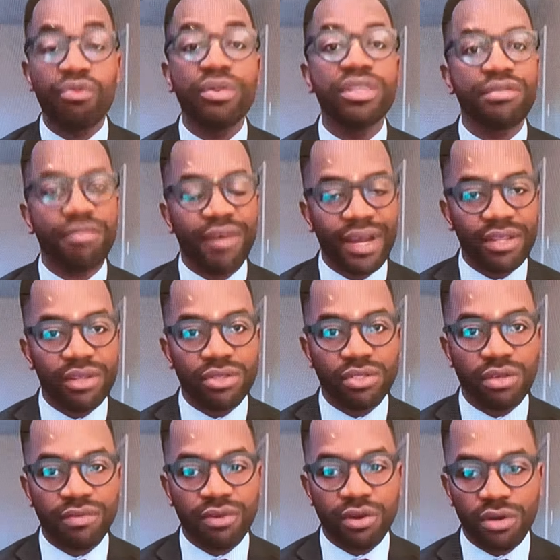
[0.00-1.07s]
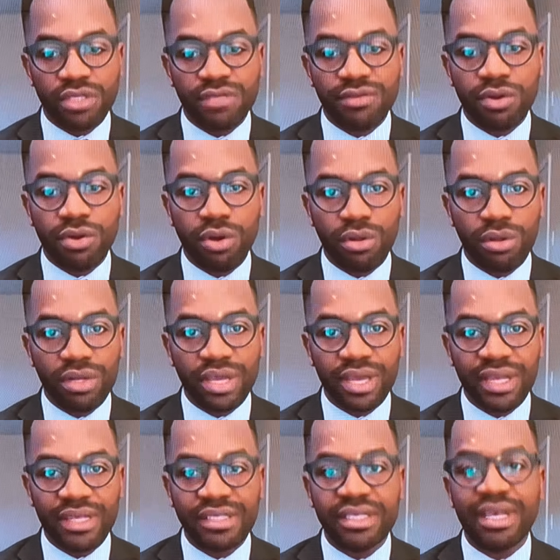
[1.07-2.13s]
there are risk factors, of course, for
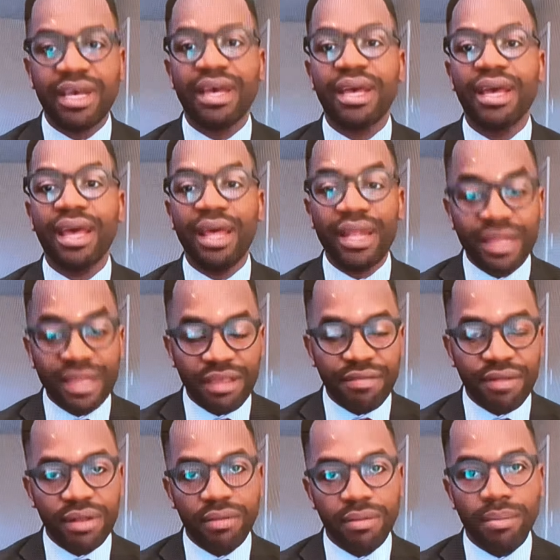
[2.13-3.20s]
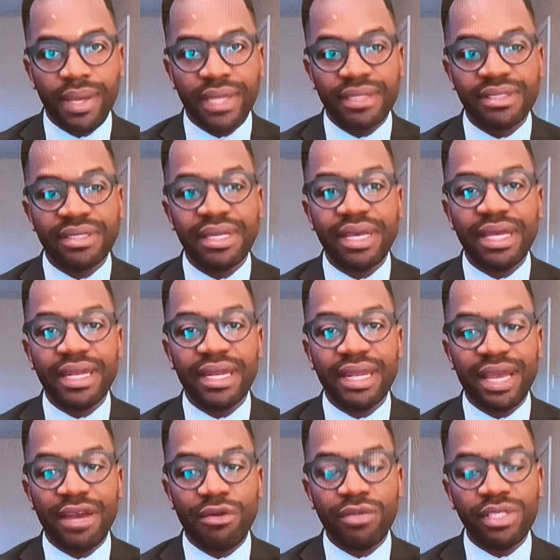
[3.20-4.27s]
colon cancer development.
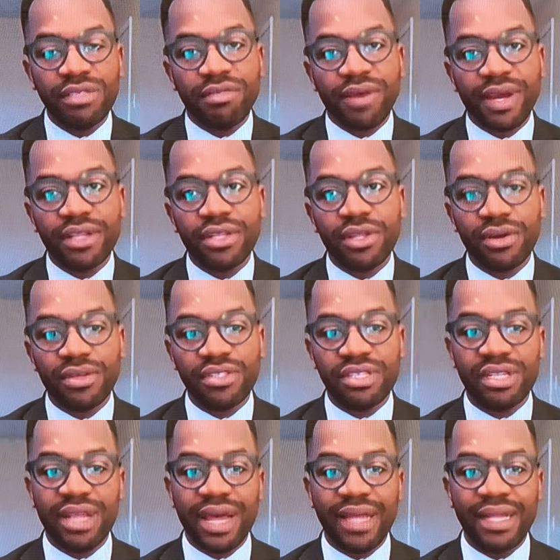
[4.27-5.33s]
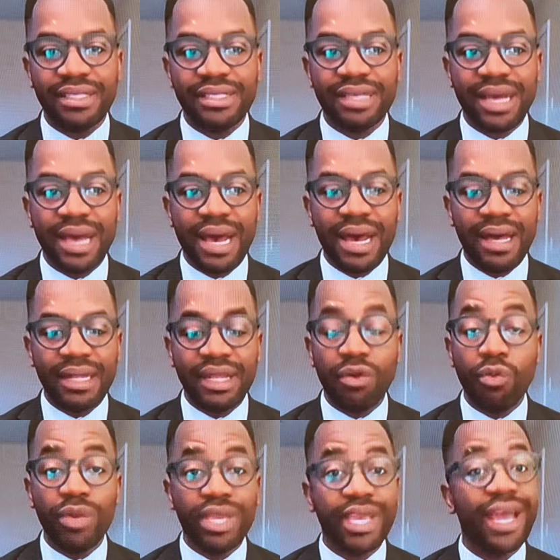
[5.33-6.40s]
There are risk factors
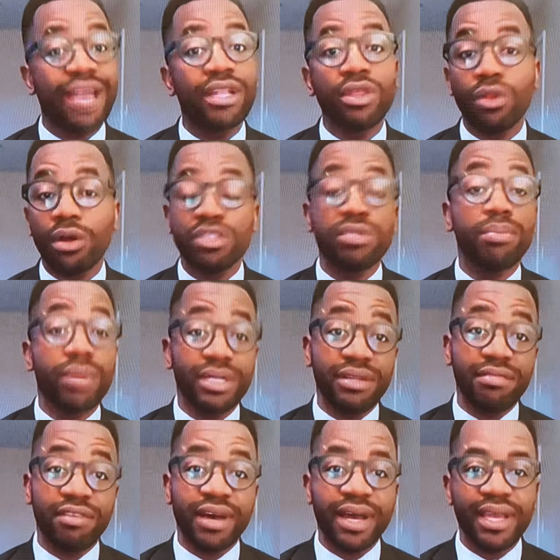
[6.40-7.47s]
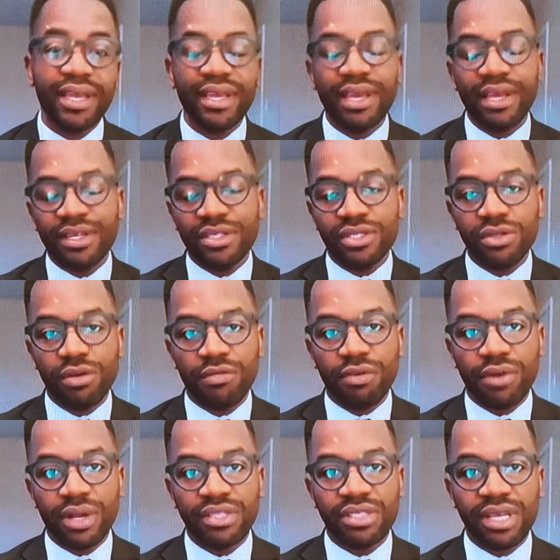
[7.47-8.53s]
that we cannot modify.
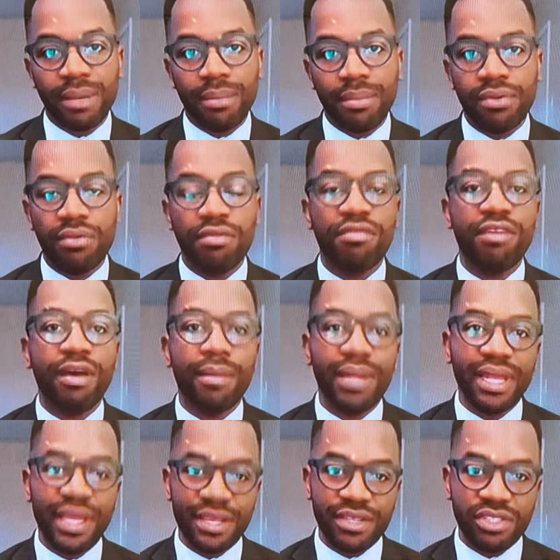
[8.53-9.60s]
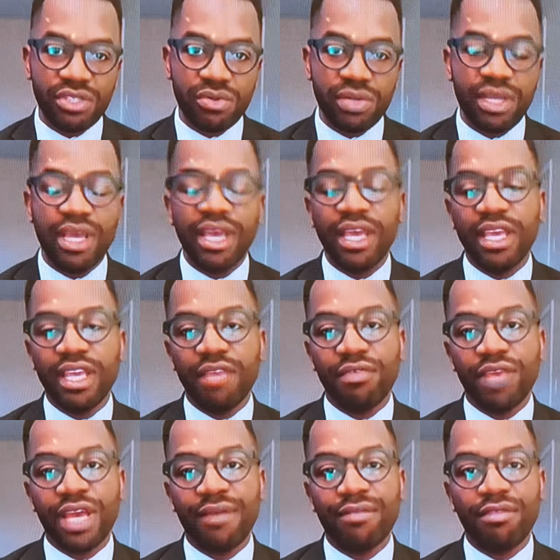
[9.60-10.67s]
So, for example, family history.
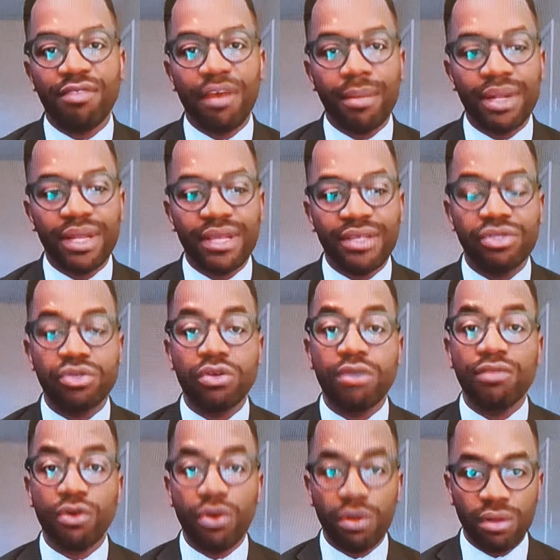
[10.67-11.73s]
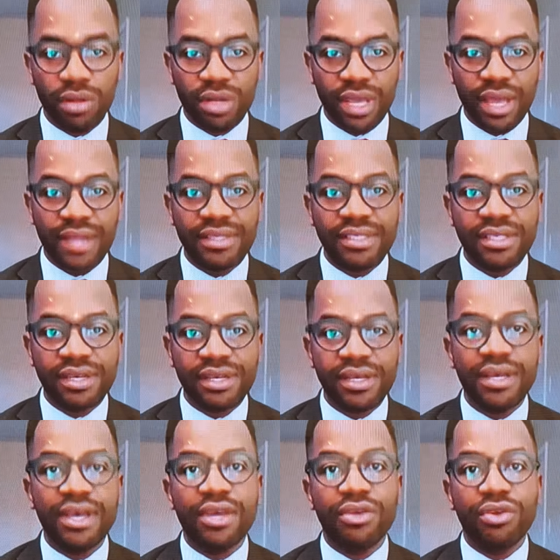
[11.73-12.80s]
If you have a family history of colon
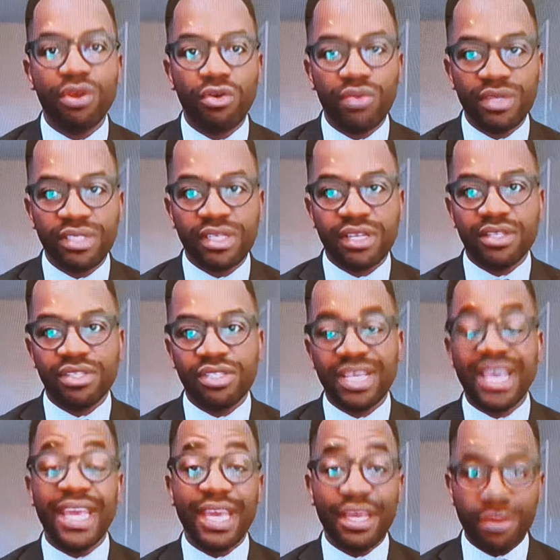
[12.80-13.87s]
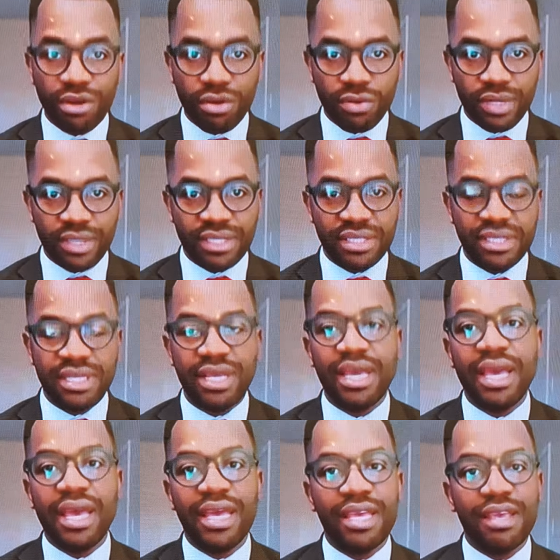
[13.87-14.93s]
cancer, your risk is
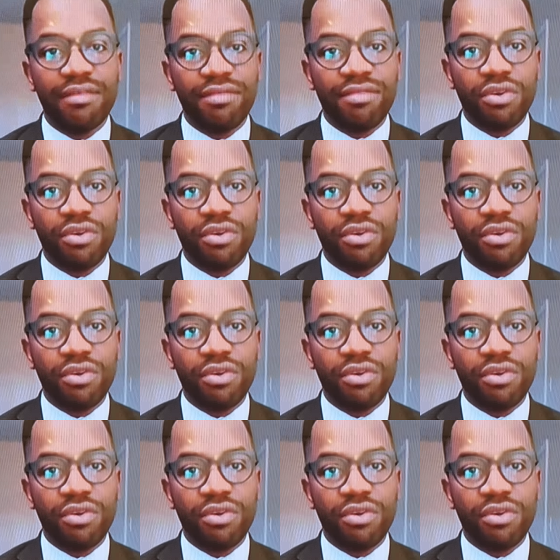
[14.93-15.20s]
increased.